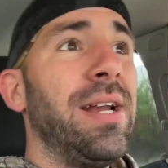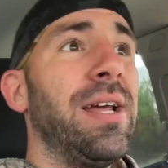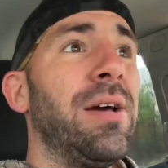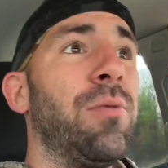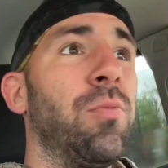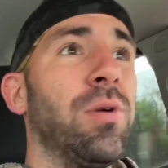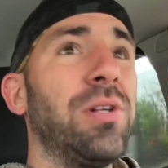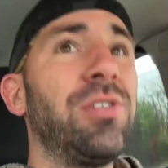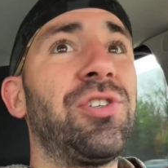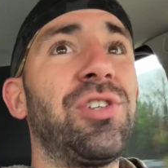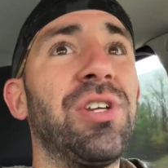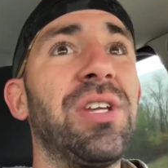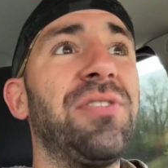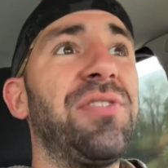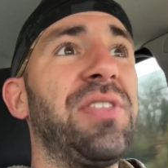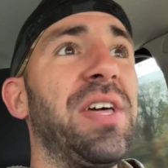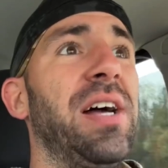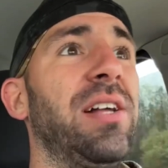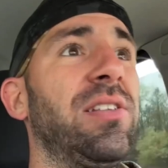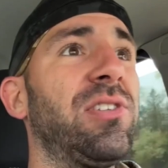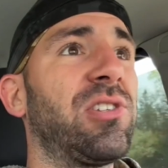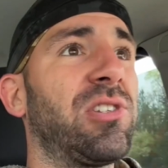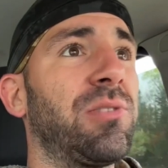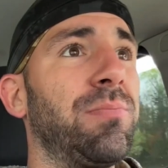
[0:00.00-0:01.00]
And once you get
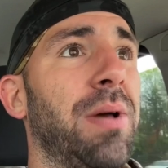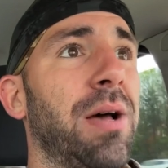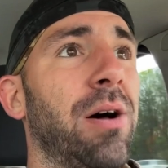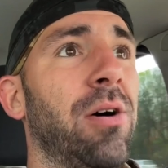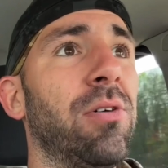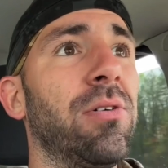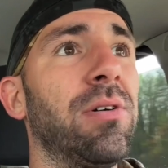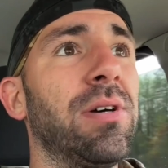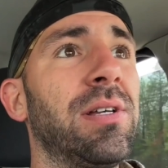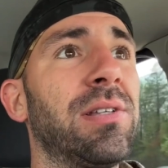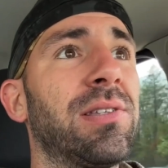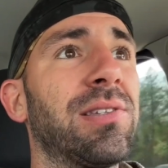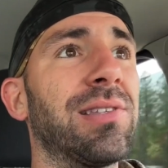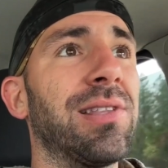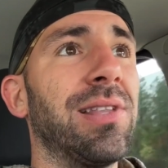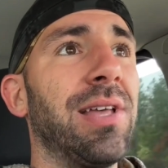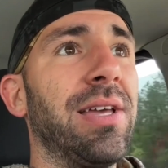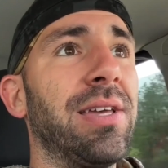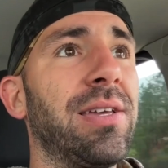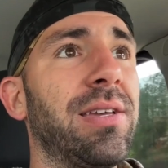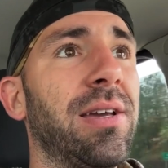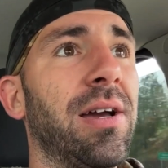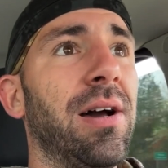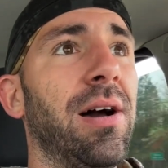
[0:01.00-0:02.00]
that smell, it's
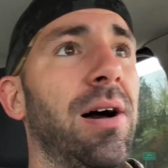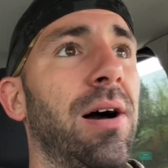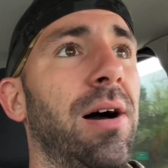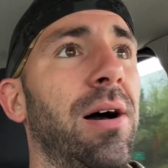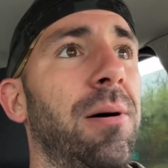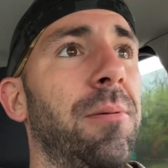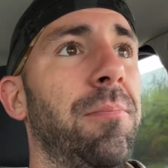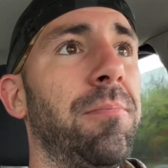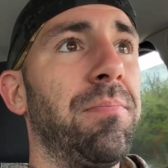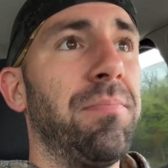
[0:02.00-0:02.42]
like uh,